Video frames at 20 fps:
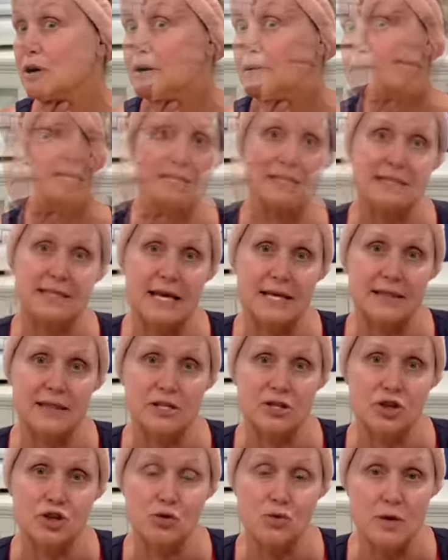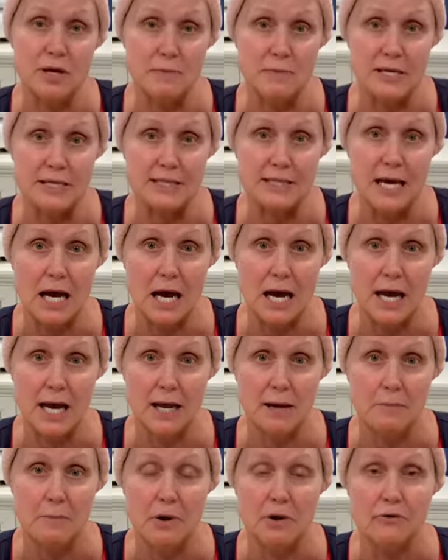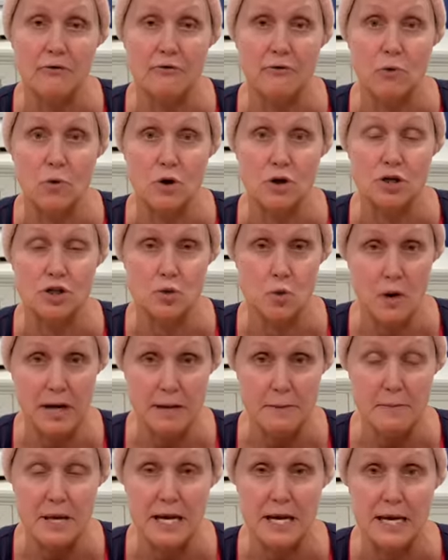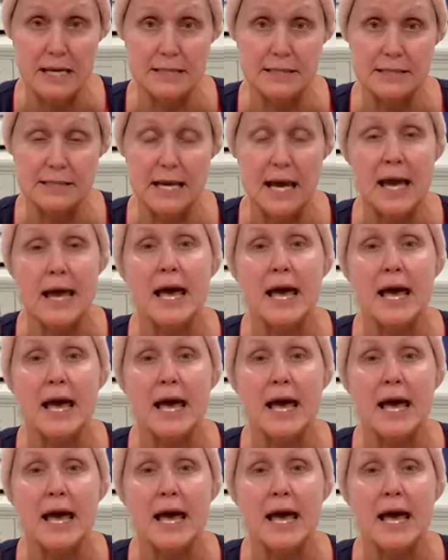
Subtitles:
I'm going to set the treatment time for 20 minutes,